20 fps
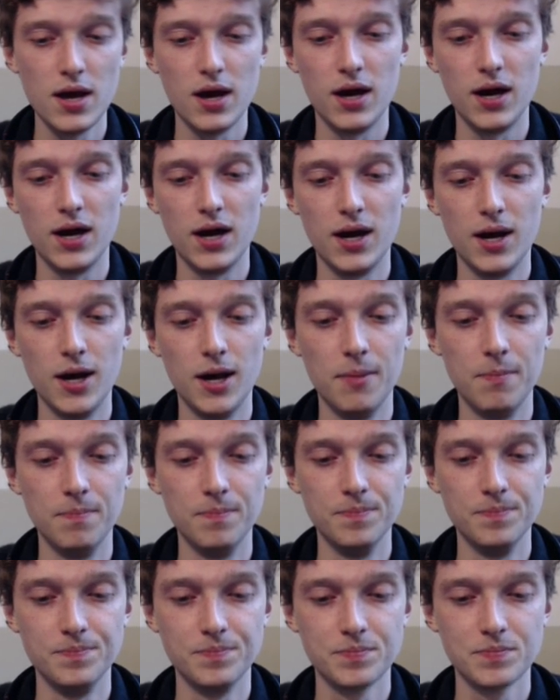
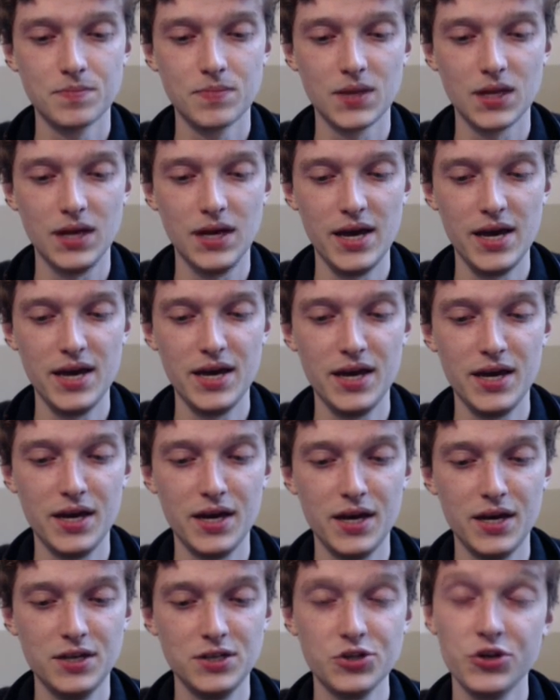
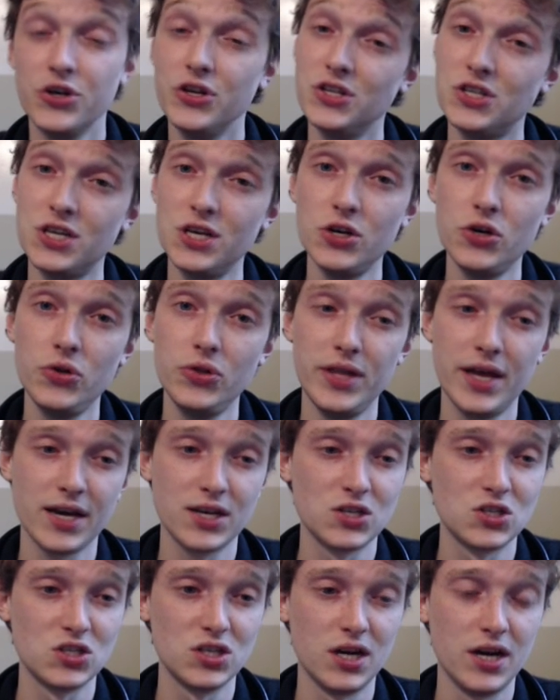And until
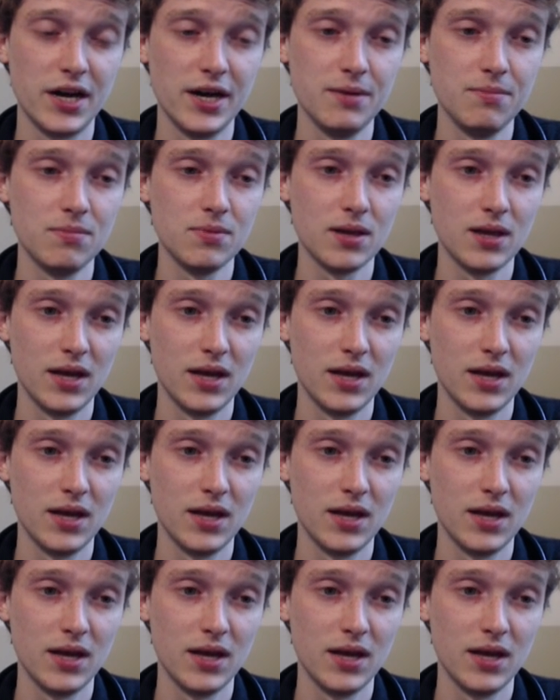next time,